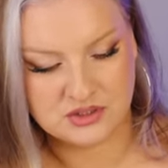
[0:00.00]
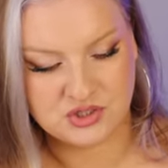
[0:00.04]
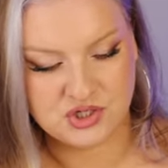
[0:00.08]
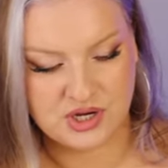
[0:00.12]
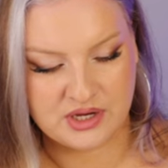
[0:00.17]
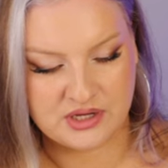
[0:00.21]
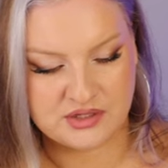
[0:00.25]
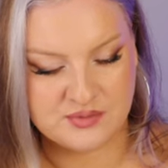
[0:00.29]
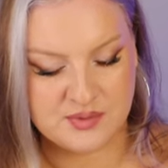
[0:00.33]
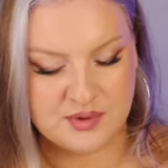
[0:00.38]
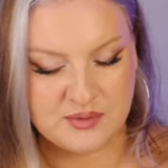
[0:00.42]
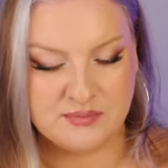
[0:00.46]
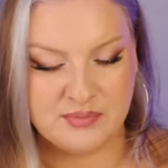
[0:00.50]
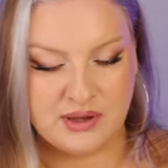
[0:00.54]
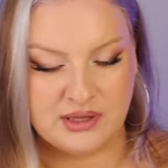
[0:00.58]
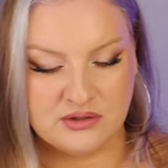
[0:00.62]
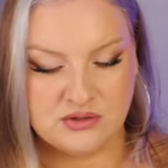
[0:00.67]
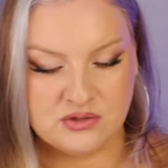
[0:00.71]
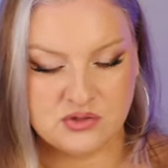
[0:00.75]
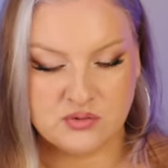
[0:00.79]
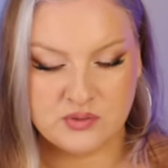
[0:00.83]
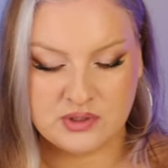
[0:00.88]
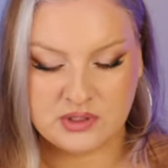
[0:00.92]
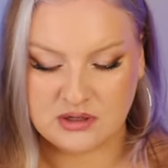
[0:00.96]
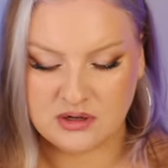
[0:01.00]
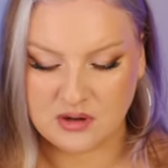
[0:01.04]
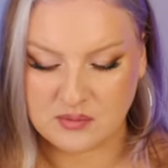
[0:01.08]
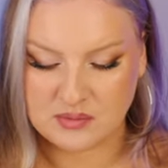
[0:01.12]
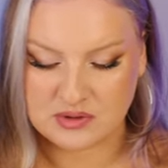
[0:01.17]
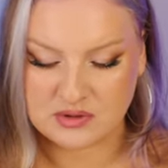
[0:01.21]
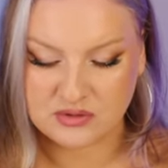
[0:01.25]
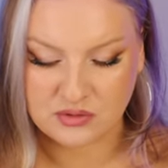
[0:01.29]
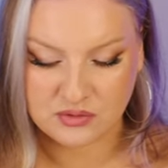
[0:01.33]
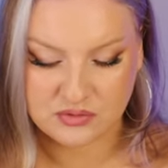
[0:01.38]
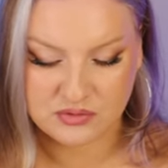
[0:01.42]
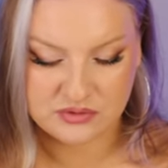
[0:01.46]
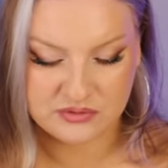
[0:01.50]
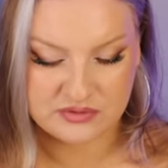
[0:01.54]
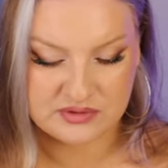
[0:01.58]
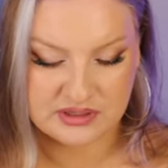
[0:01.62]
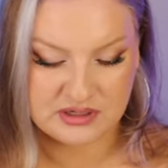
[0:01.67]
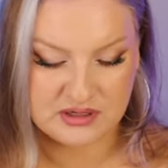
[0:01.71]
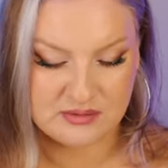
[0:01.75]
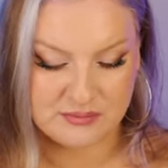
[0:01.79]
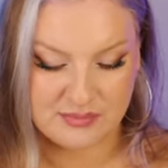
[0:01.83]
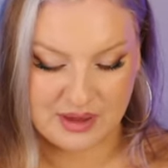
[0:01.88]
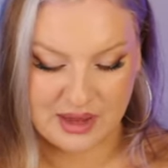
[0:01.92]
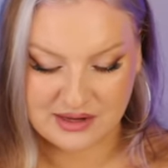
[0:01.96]
Jasmine, Benzoin. I mean, those are
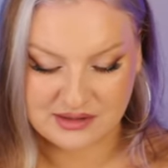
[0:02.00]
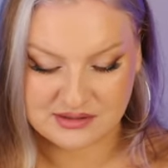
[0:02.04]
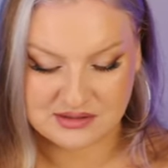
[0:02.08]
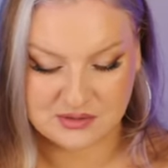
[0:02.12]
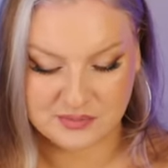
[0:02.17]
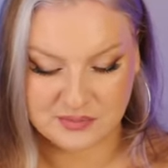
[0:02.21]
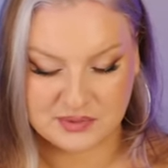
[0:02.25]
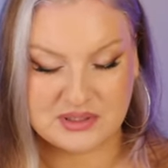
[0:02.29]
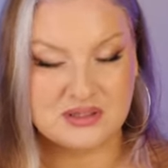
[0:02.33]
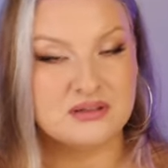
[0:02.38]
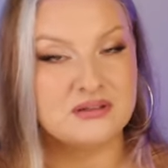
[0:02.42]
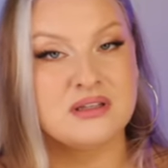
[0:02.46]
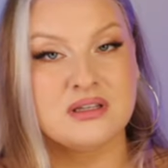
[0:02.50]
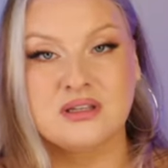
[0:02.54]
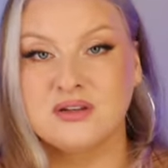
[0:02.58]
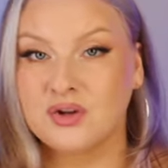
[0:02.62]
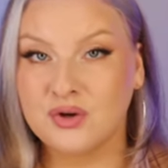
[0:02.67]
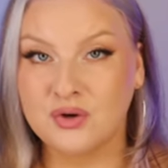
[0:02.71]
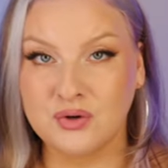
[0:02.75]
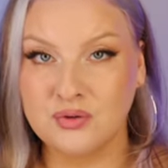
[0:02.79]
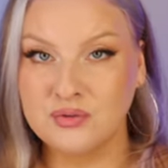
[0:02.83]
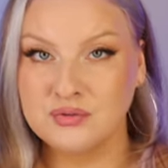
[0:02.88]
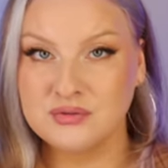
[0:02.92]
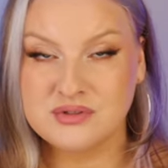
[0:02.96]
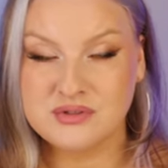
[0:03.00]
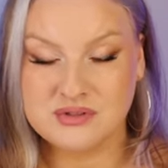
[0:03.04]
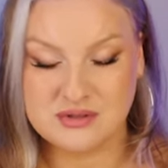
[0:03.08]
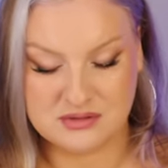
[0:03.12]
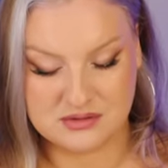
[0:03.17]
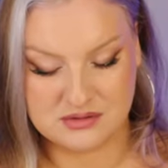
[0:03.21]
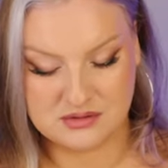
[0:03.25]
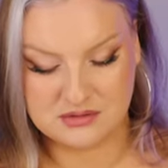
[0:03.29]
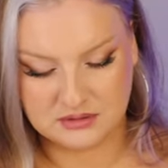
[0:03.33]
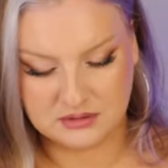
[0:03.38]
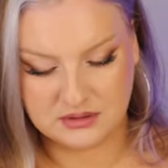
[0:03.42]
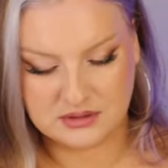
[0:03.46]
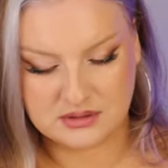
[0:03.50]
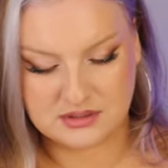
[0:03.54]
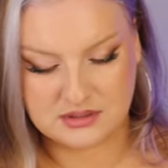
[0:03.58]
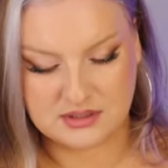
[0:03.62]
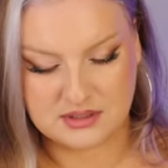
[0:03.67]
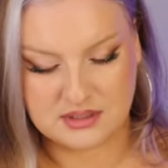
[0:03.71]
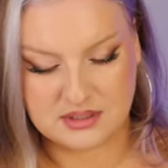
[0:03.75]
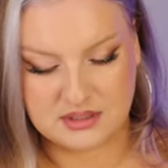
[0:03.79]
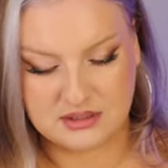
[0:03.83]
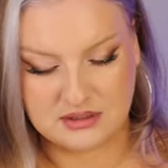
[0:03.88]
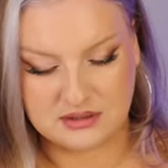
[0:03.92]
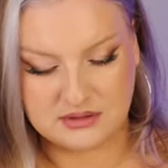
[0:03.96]
very mass appealing notes. Let's
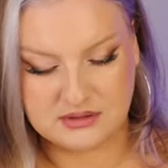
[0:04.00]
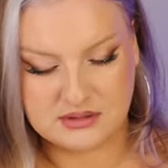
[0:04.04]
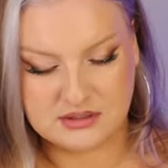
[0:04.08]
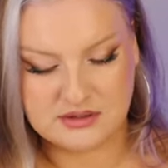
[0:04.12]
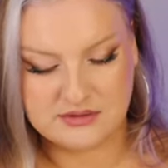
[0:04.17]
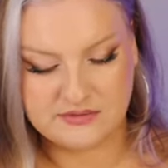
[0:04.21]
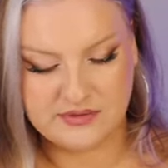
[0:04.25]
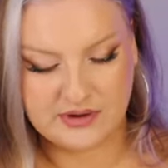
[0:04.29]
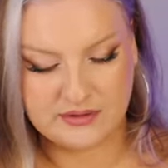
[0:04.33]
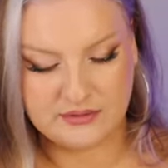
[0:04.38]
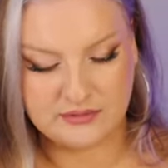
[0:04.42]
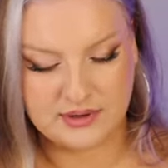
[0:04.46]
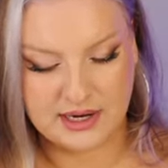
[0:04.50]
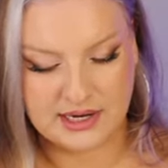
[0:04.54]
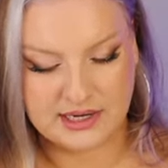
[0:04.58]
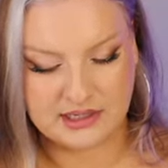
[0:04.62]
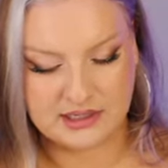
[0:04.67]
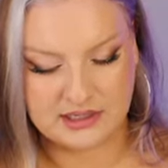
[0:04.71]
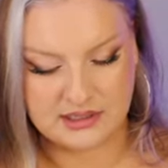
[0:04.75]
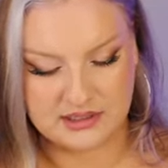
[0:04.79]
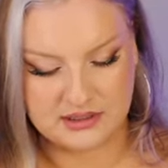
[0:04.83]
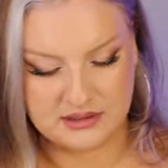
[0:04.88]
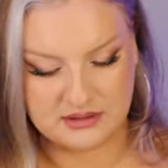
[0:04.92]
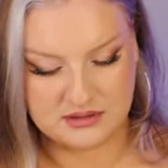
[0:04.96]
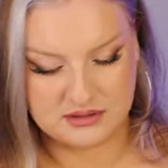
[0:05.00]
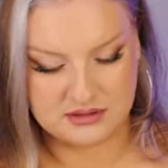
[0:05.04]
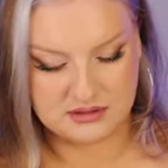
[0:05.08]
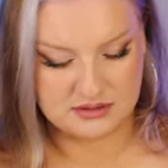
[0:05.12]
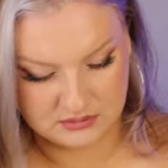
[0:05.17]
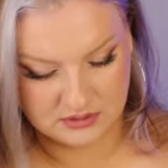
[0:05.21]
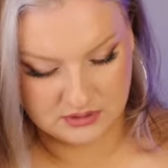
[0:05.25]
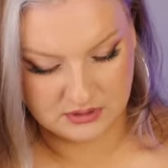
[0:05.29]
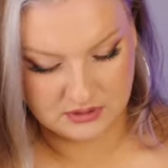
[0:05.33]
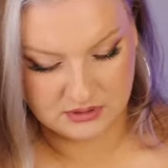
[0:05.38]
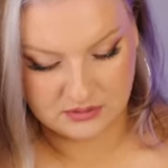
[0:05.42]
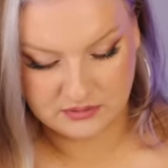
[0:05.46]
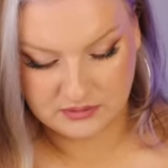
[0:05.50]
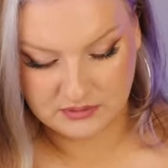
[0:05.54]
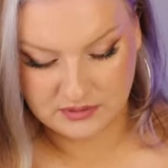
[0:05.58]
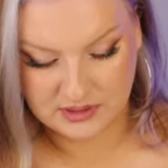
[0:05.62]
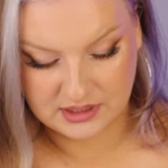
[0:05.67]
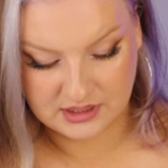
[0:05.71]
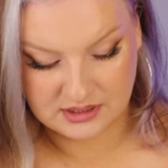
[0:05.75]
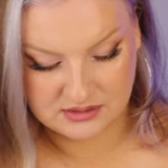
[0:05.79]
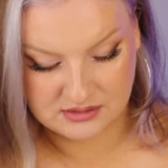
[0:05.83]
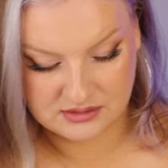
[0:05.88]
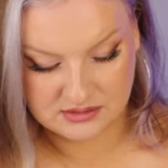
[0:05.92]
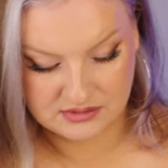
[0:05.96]
see. Let's see if I rated it. Oh, I
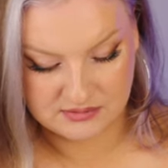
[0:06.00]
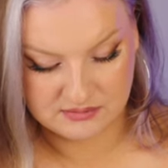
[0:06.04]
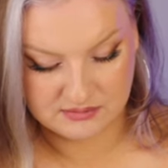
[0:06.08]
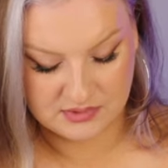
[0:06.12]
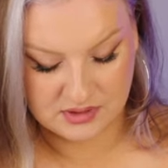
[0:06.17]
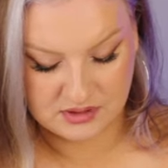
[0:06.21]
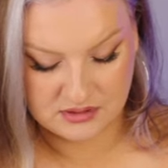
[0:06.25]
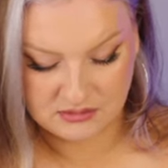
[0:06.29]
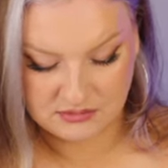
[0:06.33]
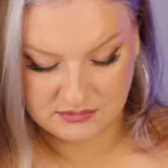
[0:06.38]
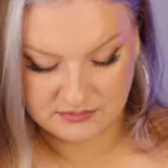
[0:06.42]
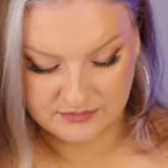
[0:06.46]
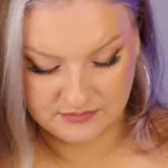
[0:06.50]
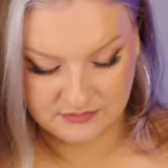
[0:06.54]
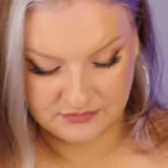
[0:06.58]
guess, well,